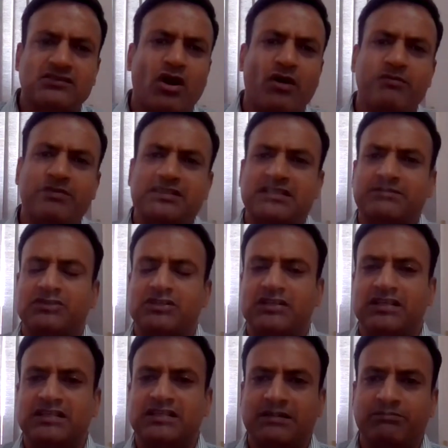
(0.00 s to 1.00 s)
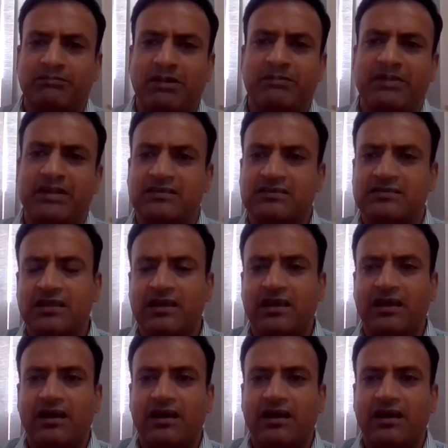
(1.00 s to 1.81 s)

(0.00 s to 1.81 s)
government subsidies and payments